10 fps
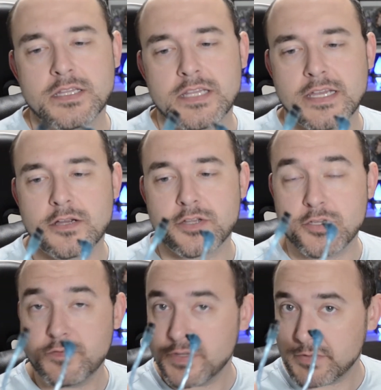They are
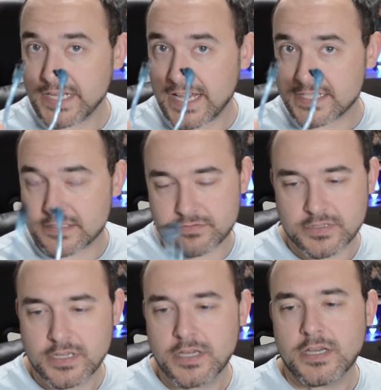UV reactive,
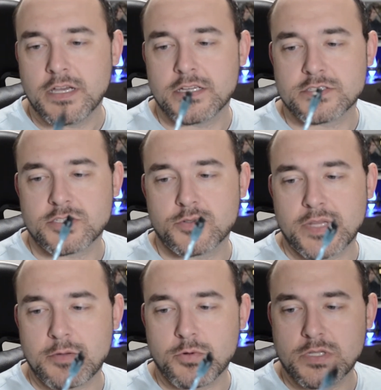and so
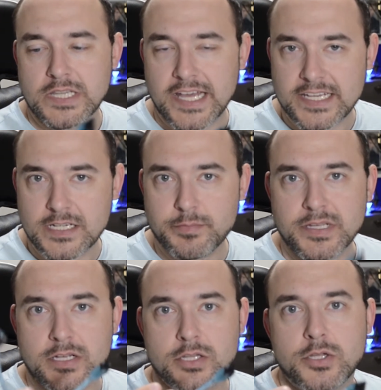they will light up
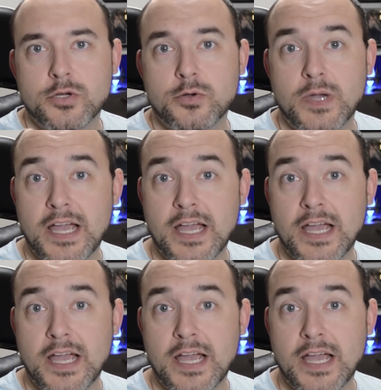and glow